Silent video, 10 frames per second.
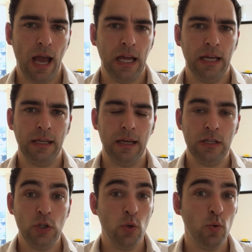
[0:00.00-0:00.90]
a
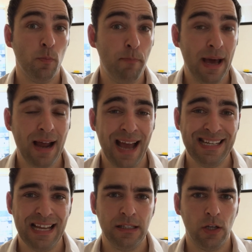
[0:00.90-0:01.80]
new, better
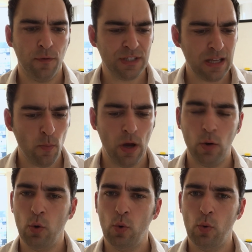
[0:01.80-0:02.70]
identity of someone
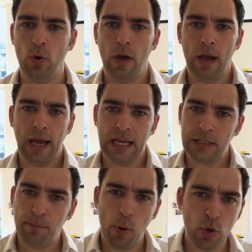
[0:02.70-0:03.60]
who
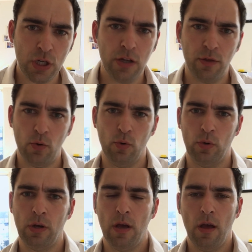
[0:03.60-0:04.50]
is pushing
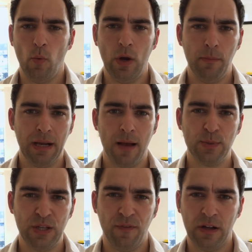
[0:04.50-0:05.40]
through when it
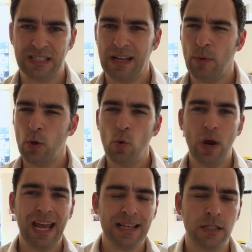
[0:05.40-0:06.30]
becomes difficult, someone
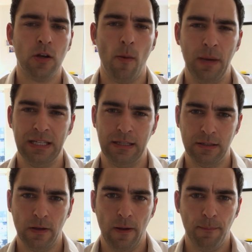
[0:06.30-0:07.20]
who is committed.
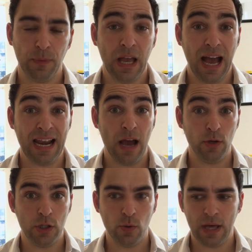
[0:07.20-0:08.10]
And how
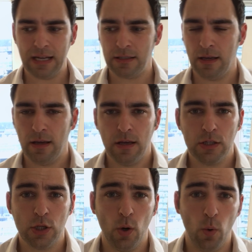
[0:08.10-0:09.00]
you do that?
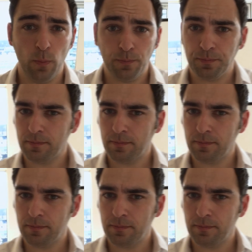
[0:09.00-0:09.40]
So